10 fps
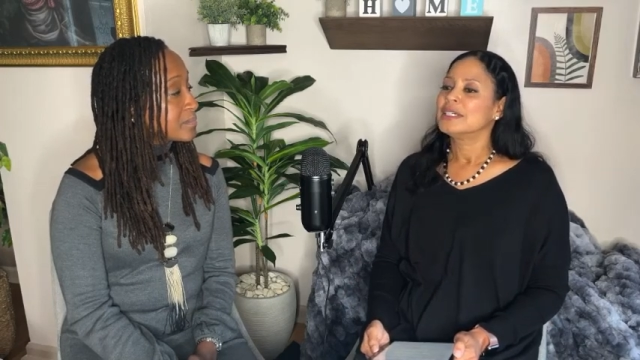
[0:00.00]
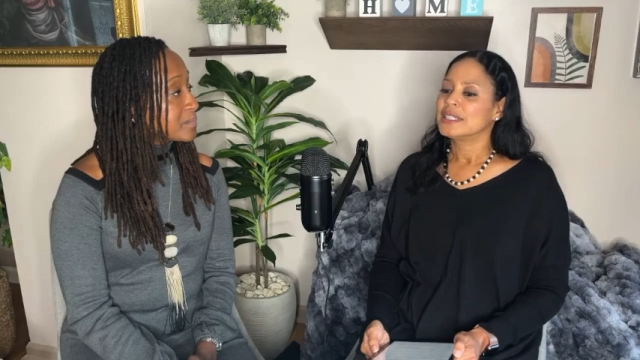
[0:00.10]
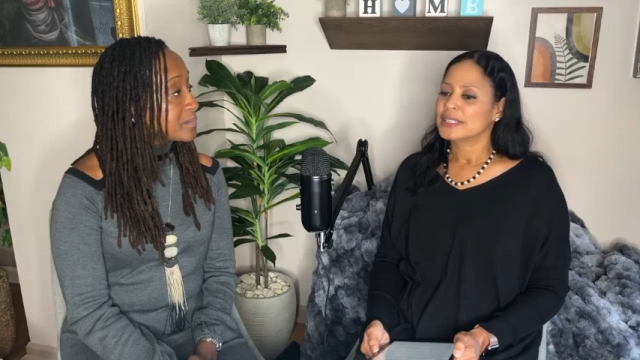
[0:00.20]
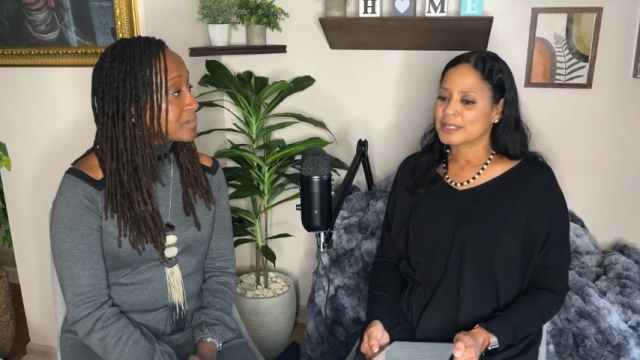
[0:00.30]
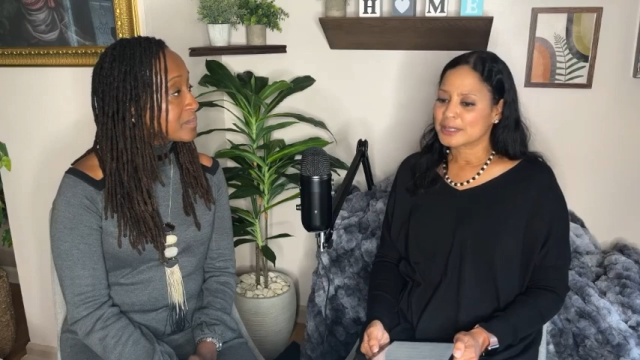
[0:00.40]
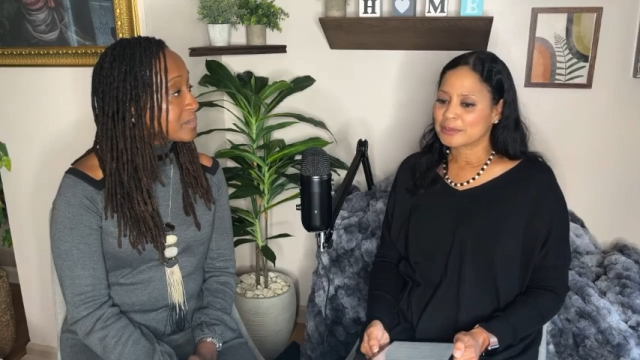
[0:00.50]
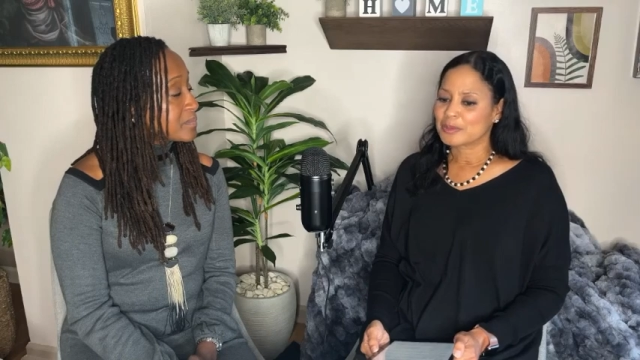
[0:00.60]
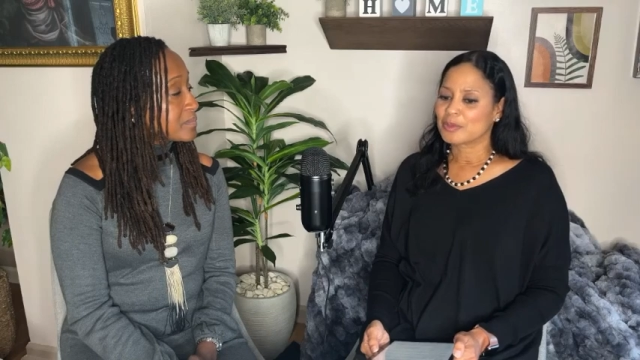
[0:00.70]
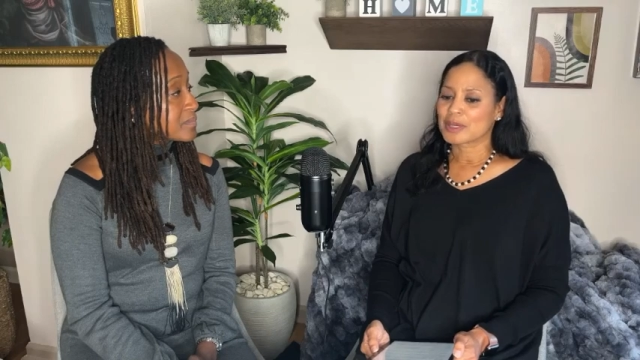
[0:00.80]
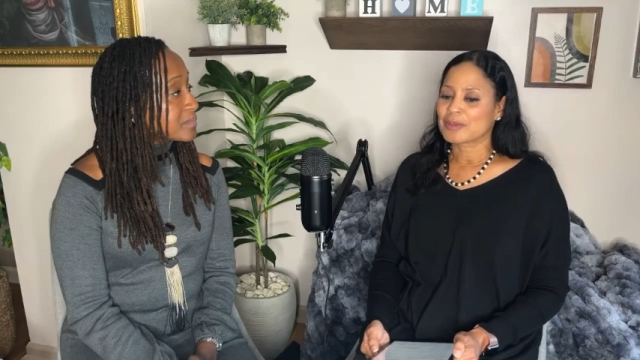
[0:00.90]

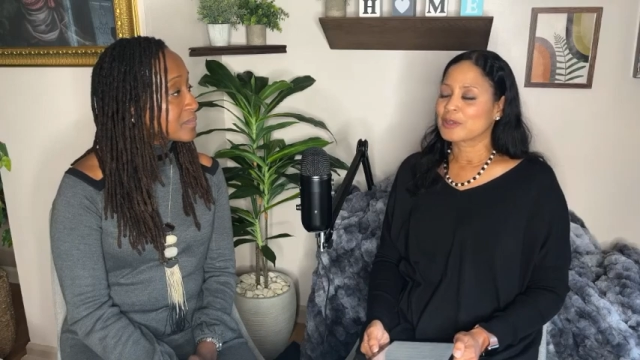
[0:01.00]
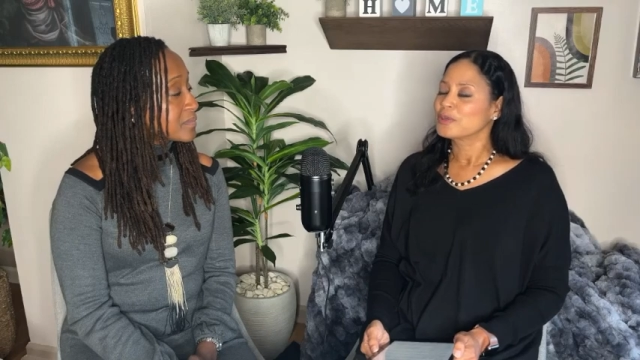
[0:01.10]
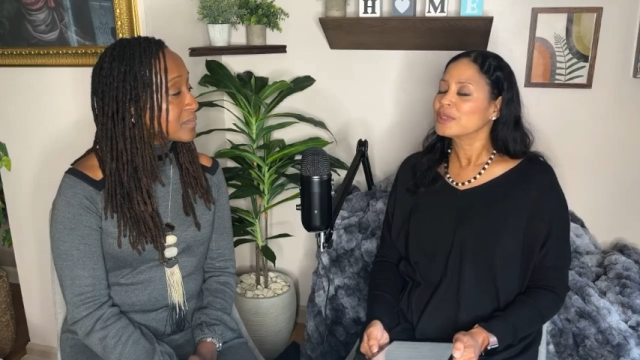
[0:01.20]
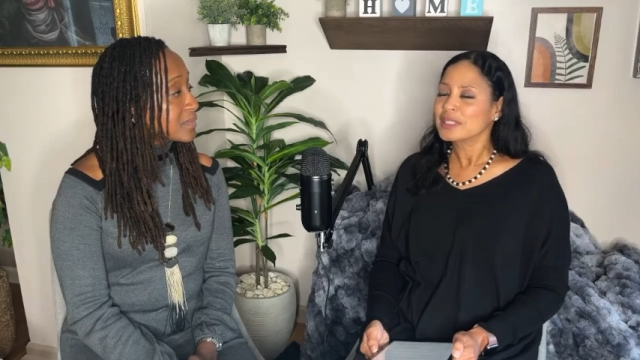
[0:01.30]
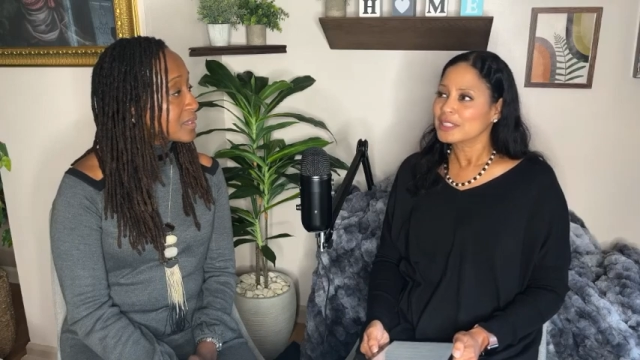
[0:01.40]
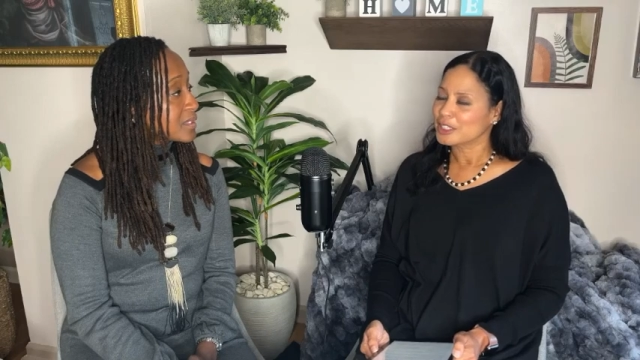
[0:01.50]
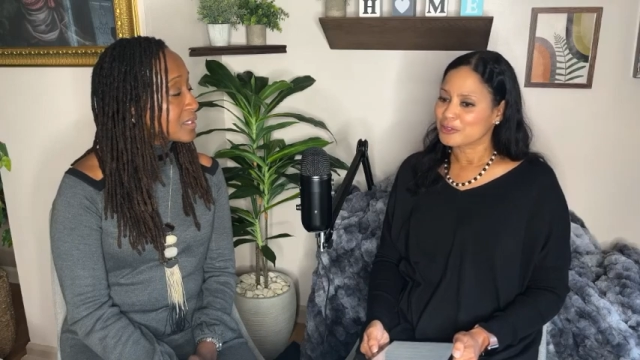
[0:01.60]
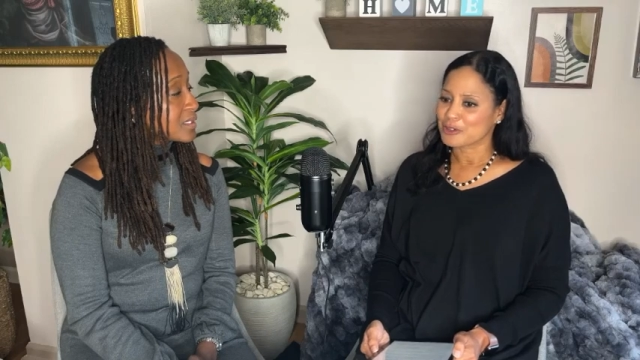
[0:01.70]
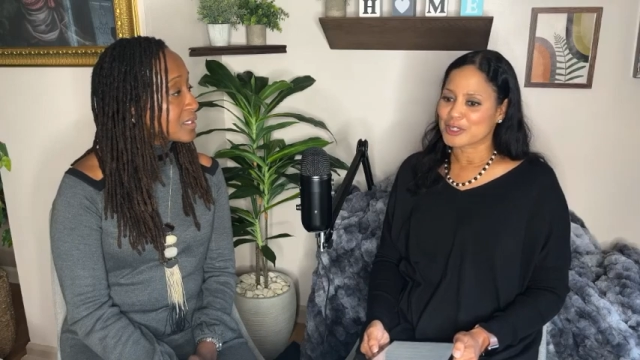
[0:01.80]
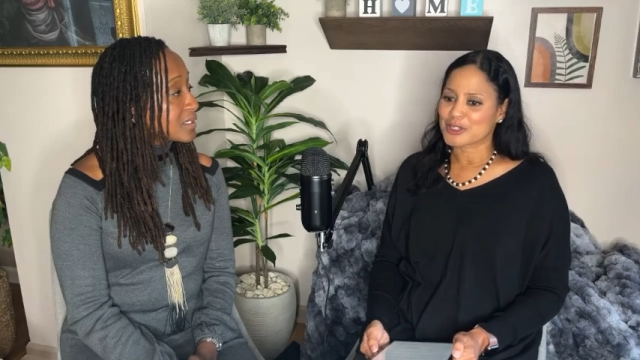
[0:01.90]
One of my really good
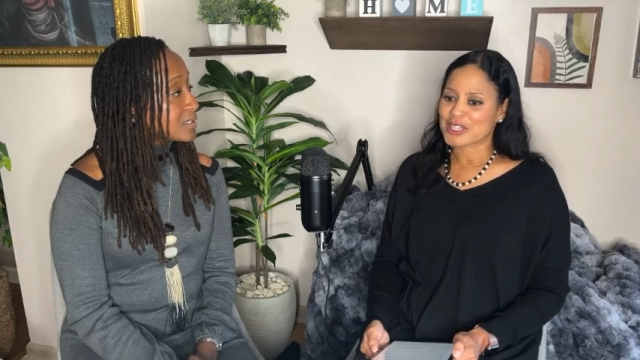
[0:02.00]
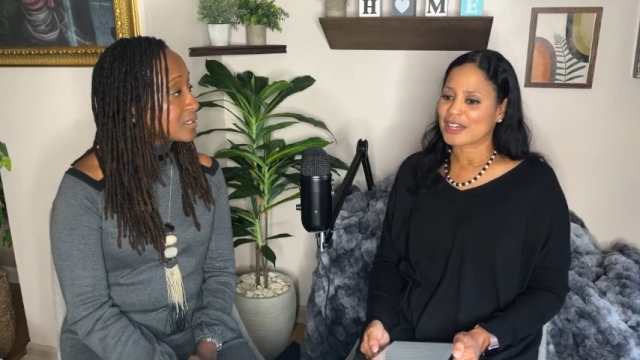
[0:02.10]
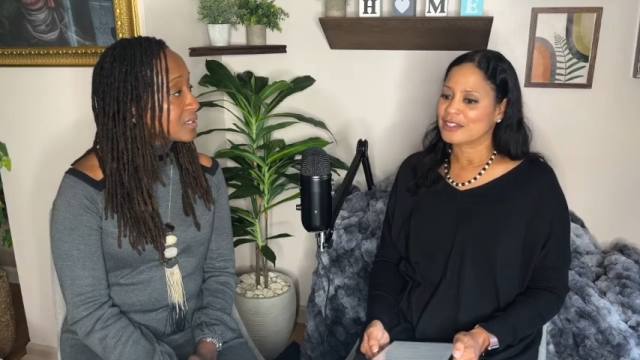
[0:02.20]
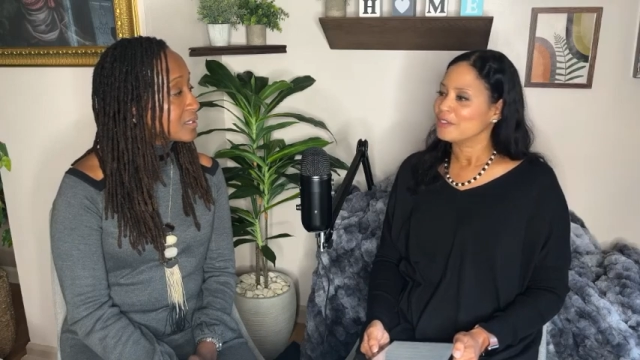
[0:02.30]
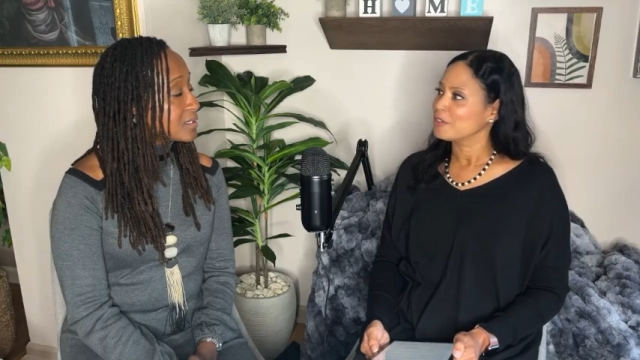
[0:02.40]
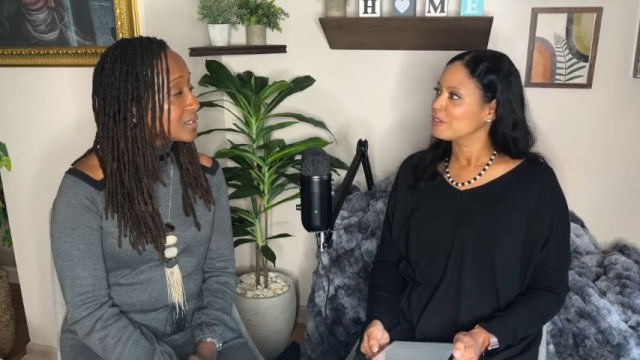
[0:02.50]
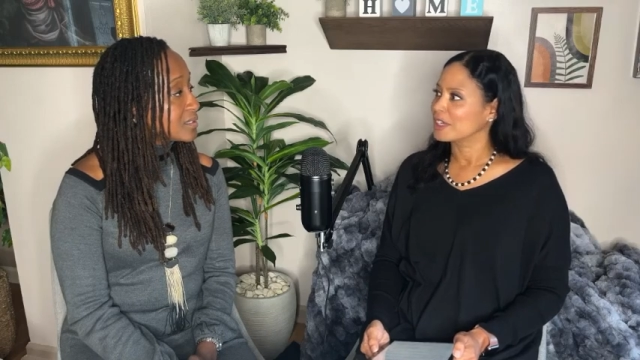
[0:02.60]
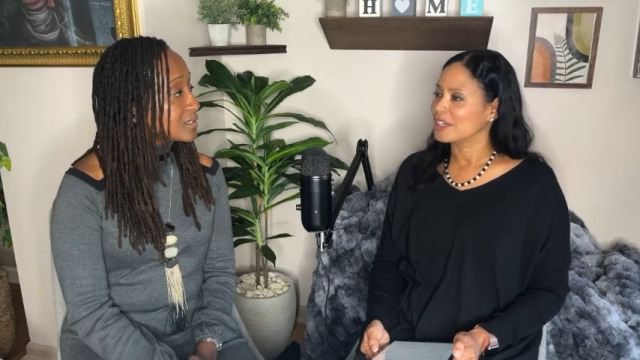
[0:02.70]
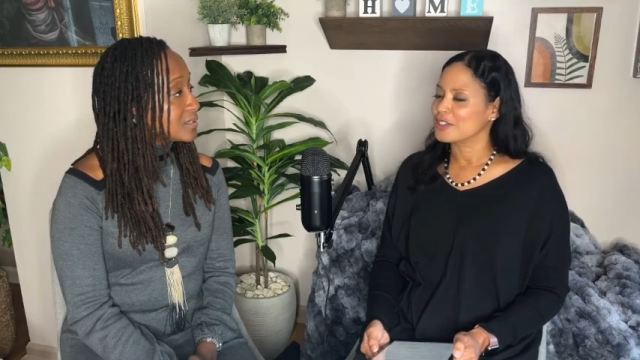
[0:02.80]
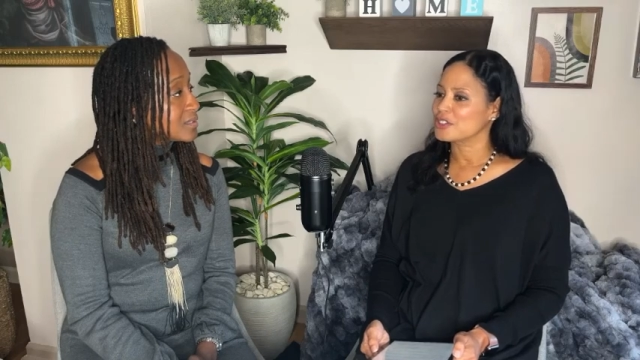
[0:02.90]
friends, I never
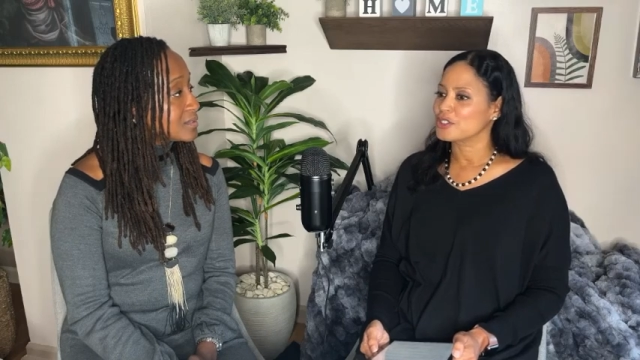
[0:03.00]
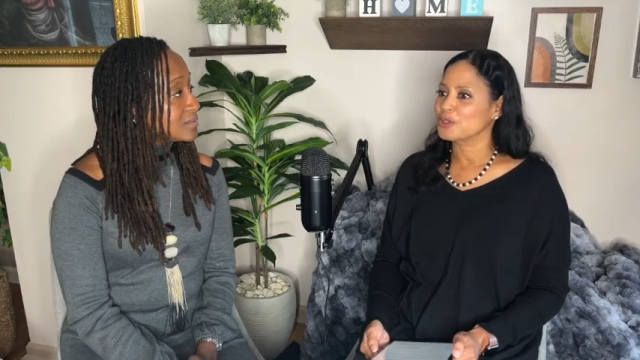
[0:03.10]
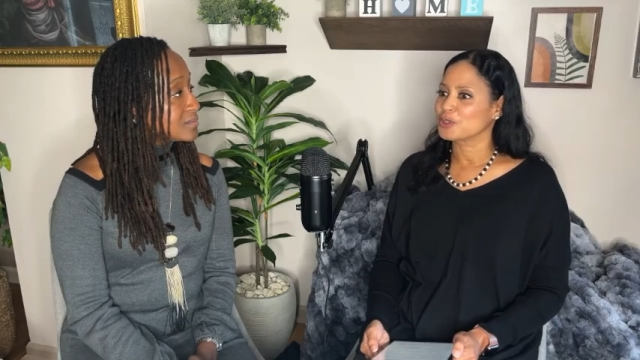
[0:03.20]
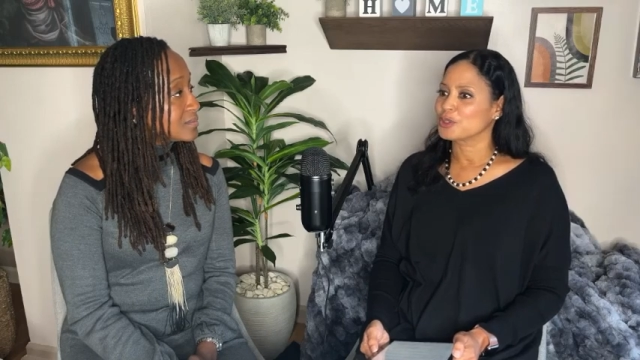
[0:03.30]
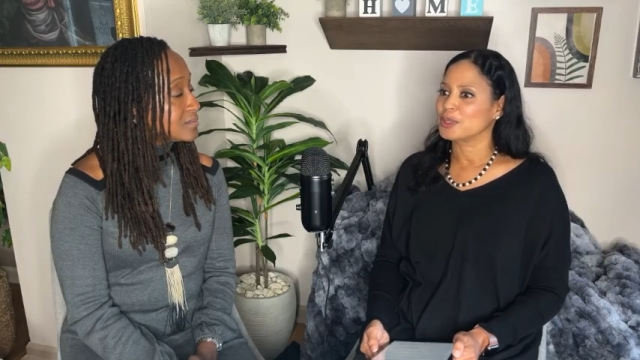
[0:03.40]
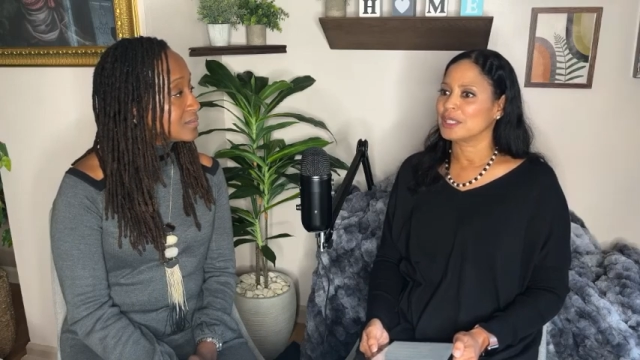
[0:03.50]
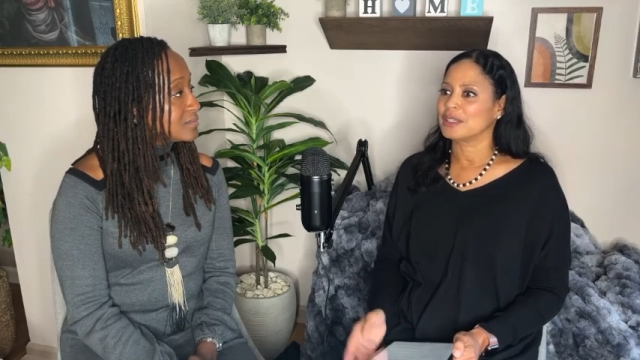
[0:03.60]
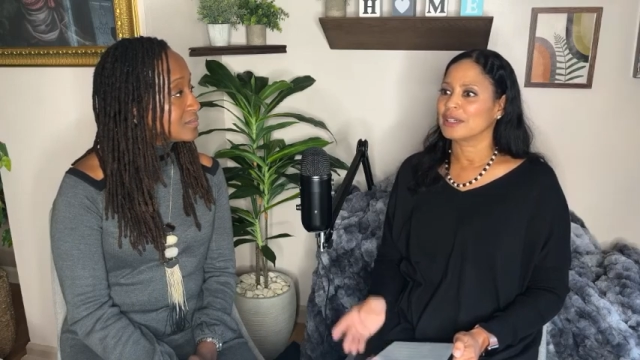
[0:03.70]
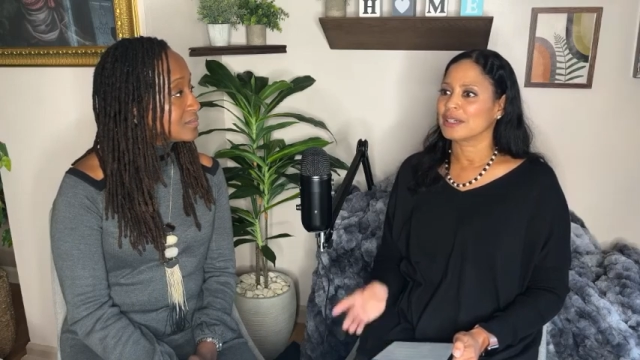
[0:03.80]
forget, she told me,